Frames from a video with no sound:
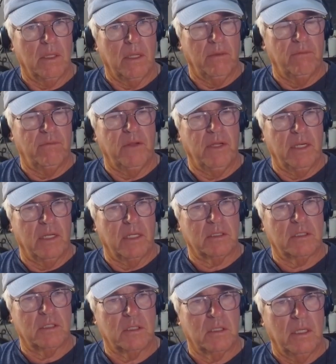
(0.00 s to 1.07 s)
in
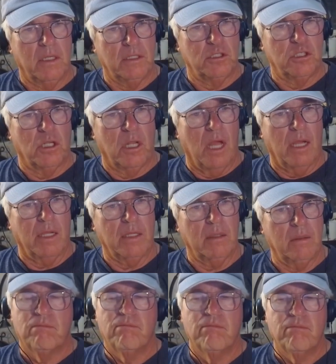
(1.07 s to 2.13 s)
Phoenix in July.
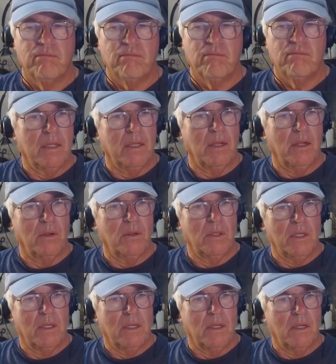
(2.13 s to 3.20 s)

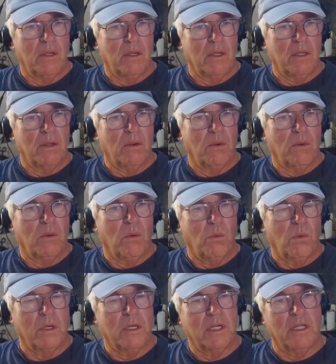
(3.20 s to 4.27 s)

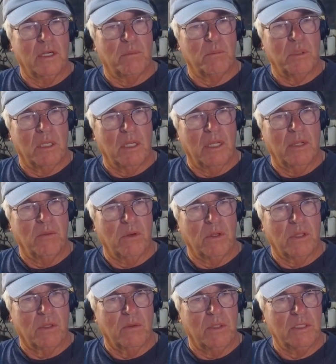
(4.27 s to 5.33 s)
Where are you going to play where
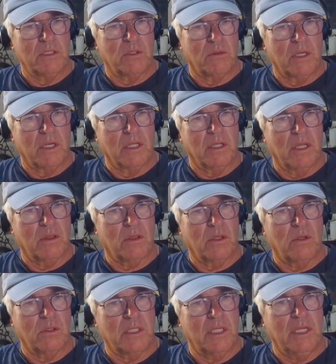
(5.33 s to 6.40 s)
the greens are running at
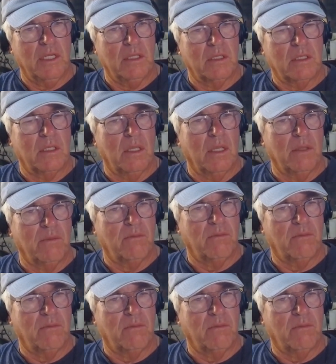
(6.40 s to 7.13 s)
13 in